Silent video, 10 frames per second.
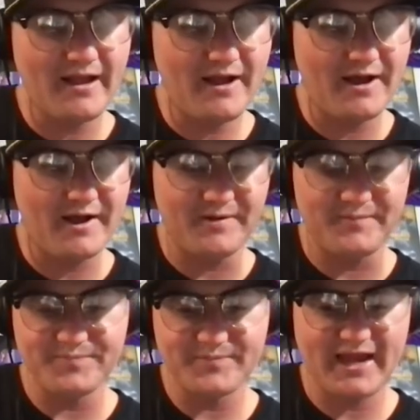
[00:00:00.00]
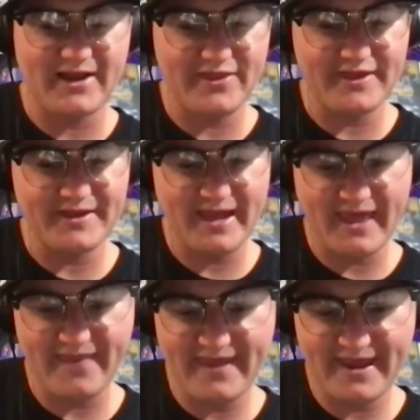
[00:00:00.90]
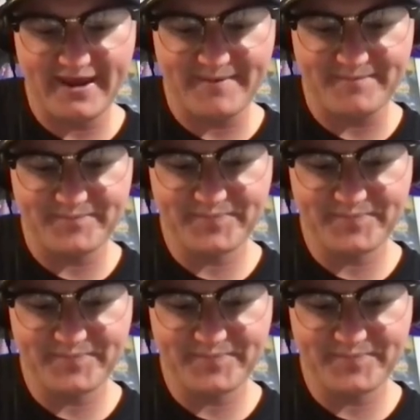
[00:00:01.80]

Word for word: um, kind of thing. And then